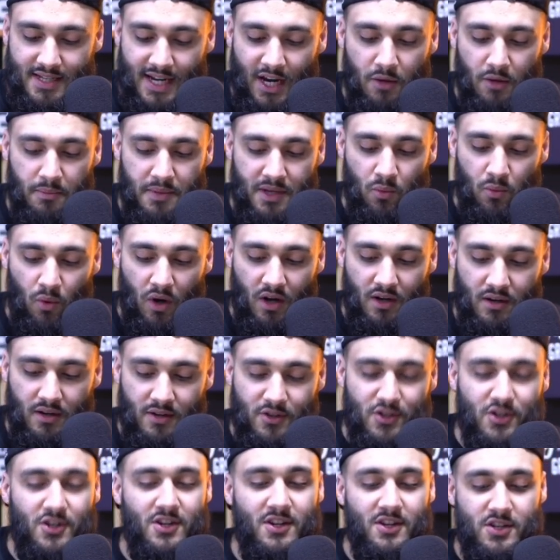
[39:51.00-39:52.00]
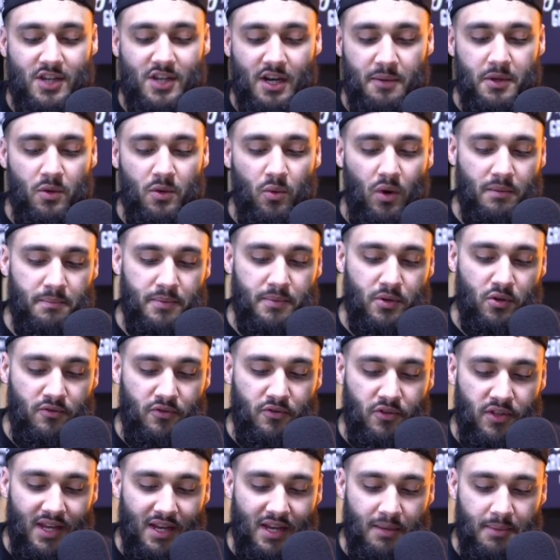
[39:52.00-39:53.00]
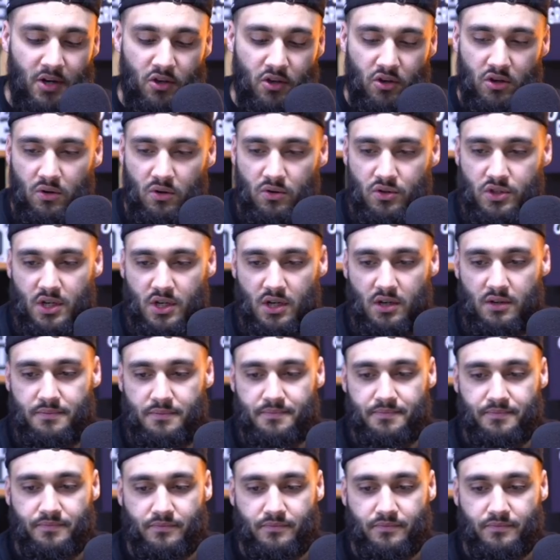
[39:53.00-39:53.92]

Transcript: Tell me one beautiful thing about your culture.